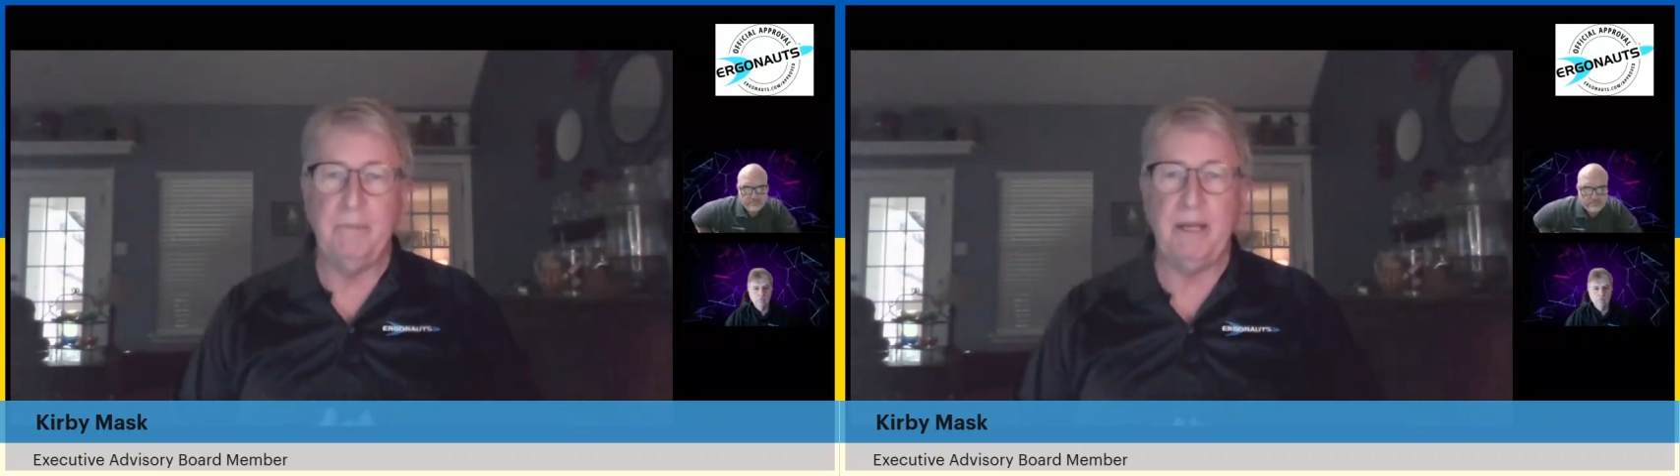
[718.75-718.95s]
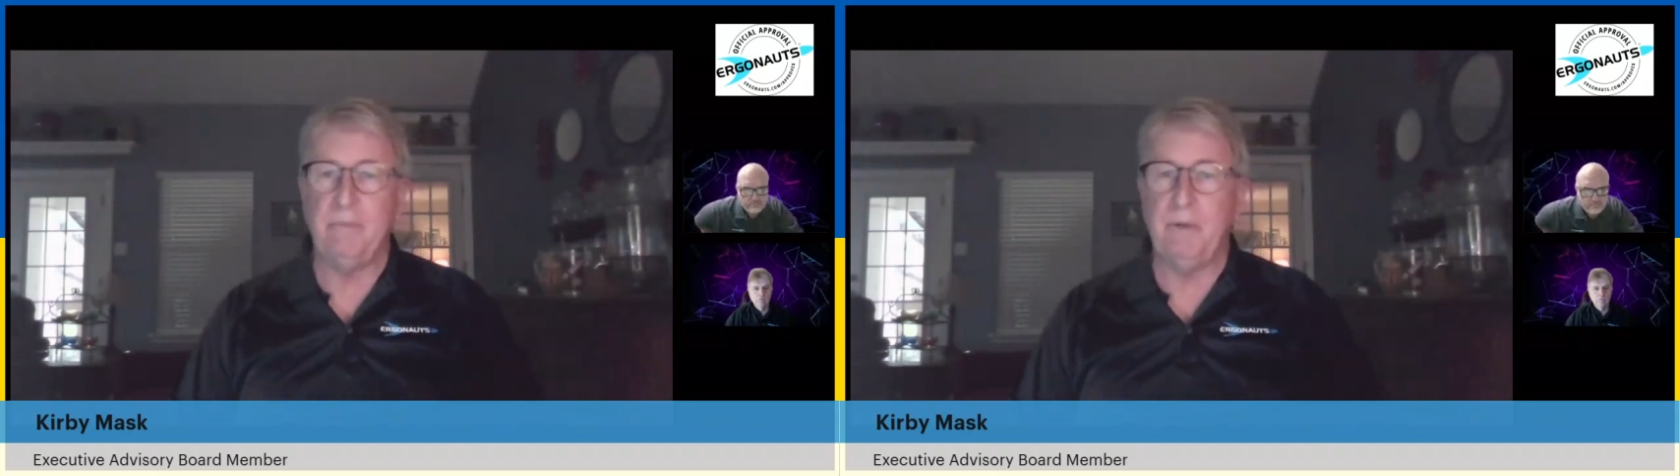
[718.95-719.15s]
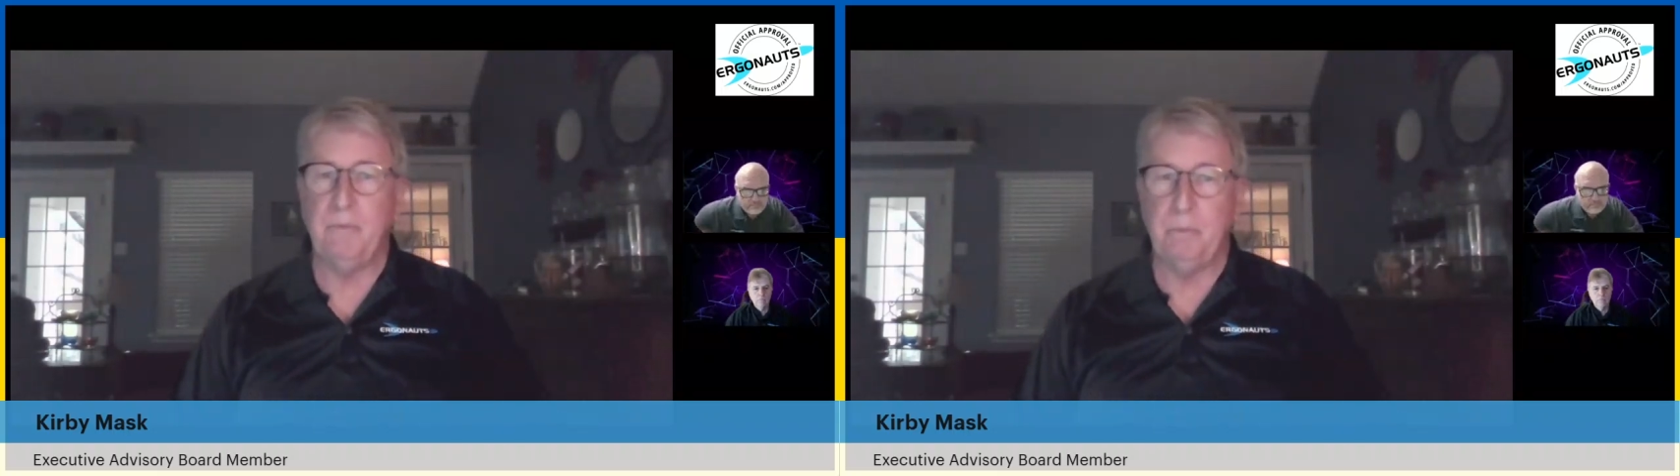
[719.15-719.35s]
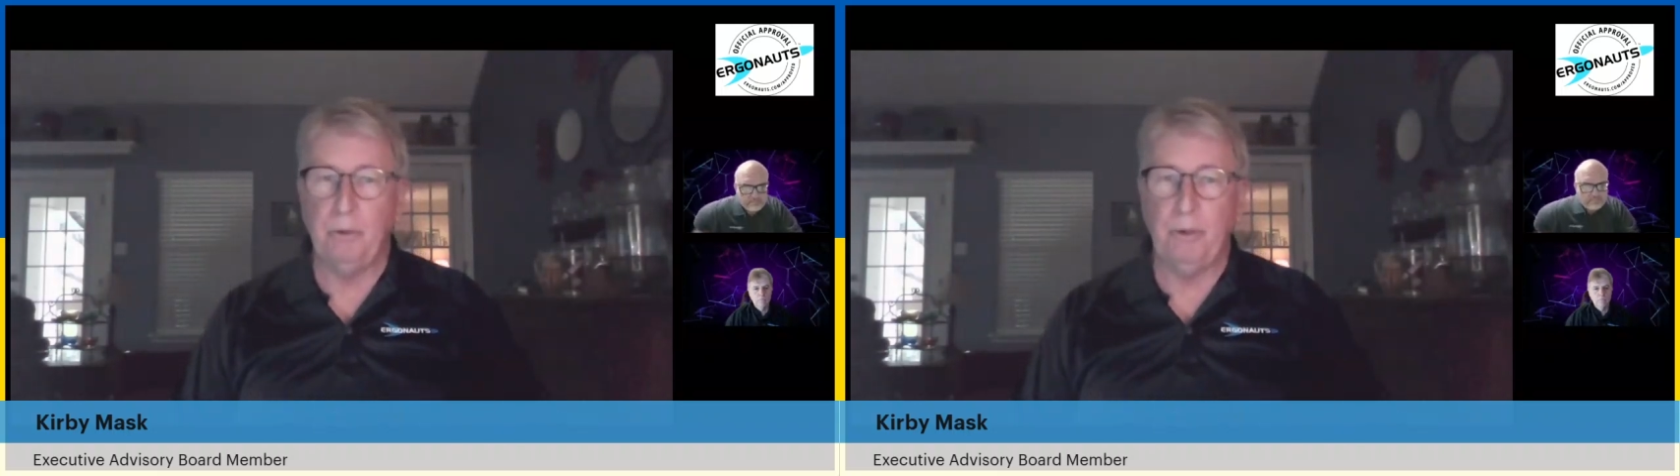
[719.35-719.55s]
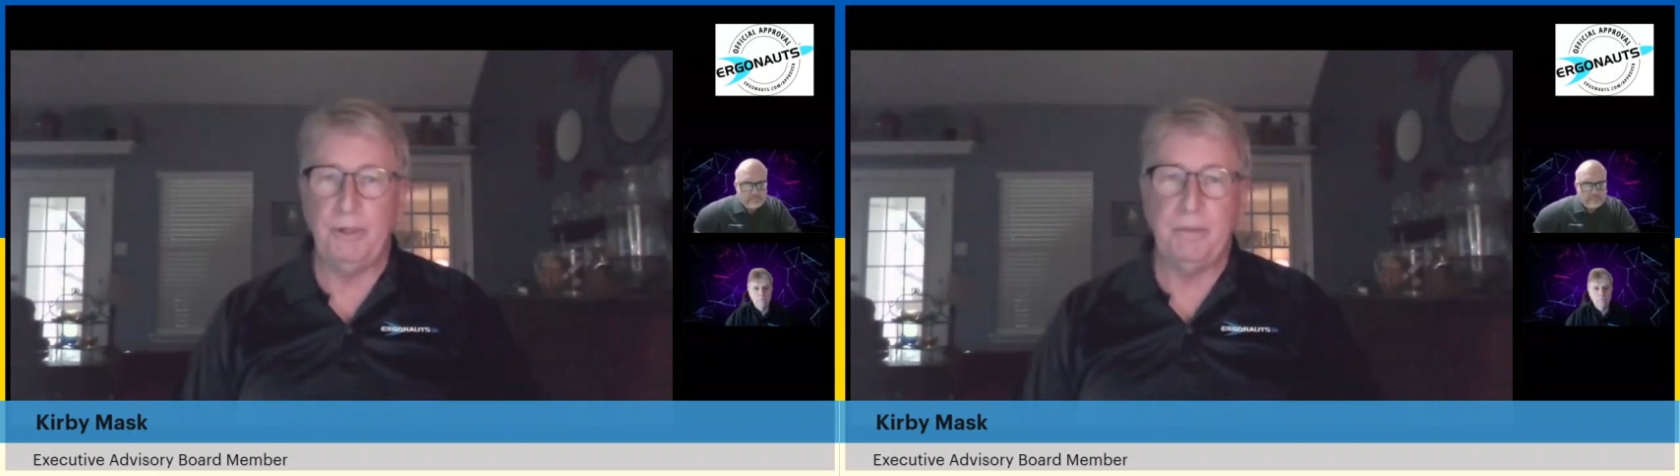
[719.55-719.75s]
made up of
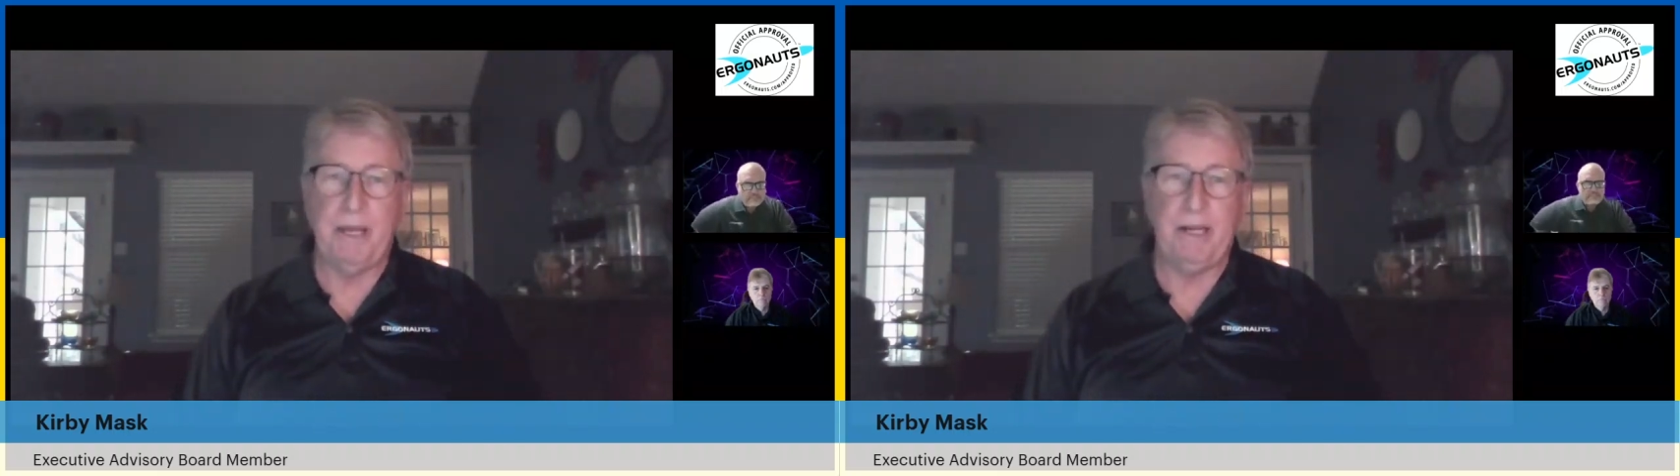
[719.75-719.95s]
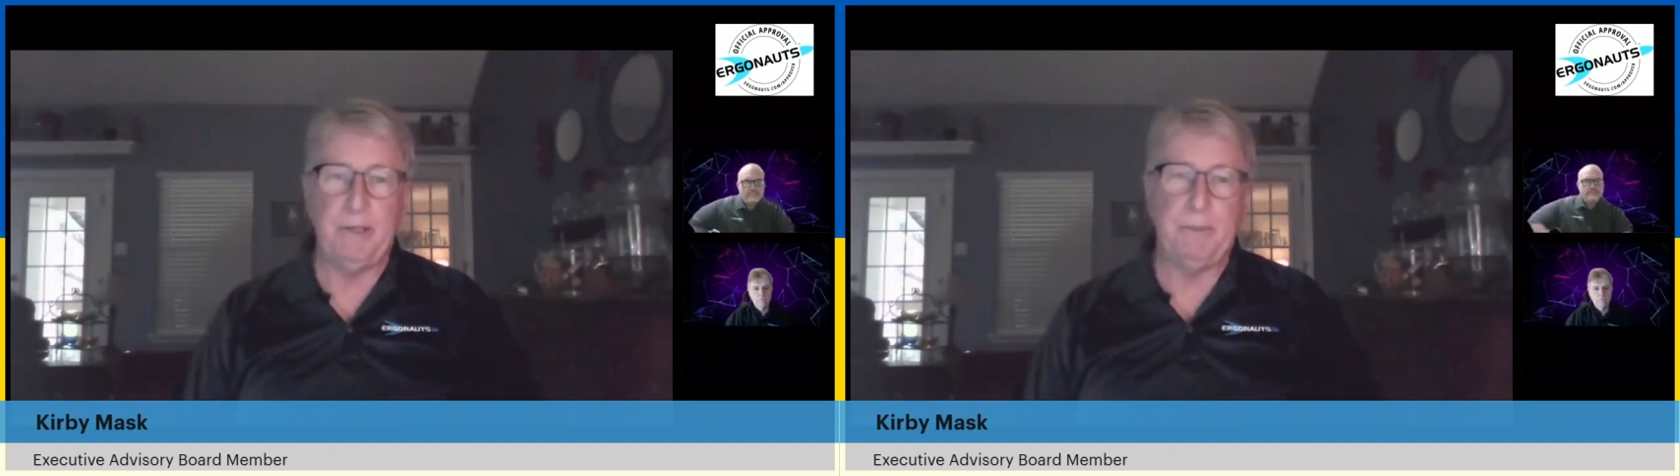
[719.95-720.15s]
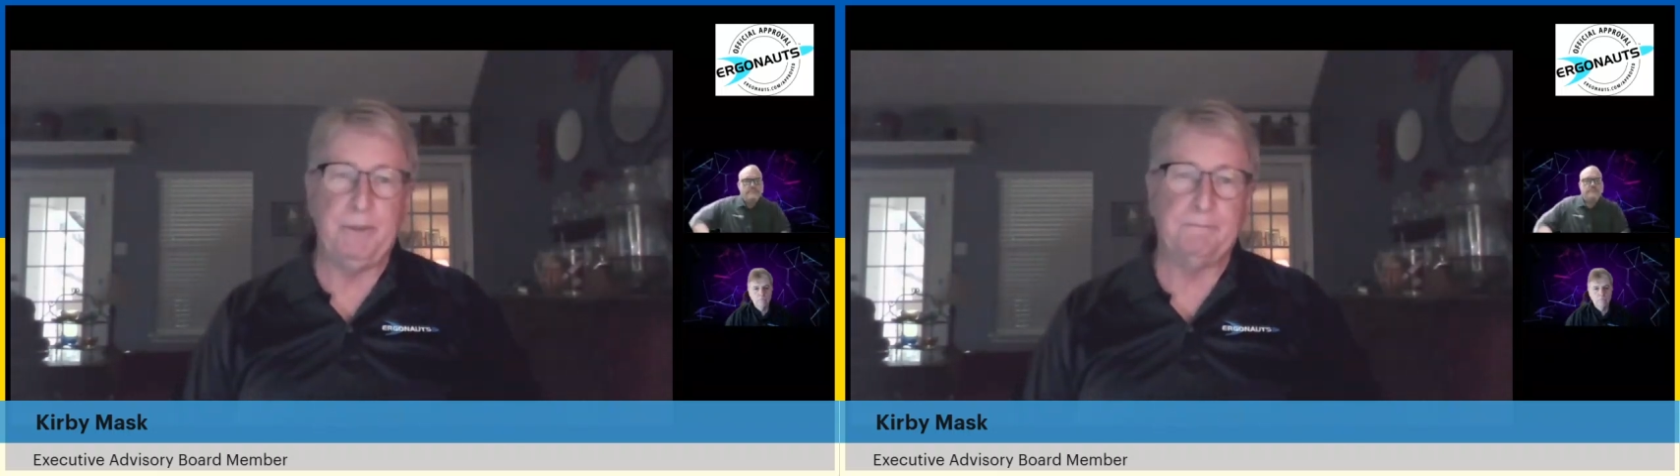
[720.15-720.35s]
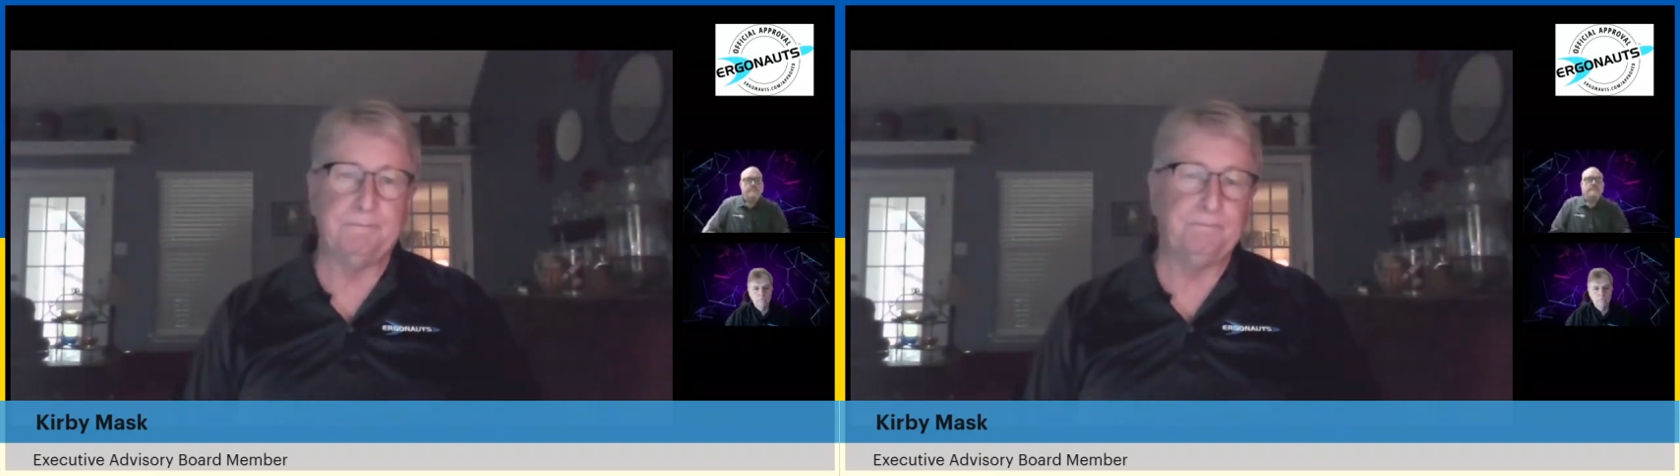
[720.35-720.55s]
employees and management,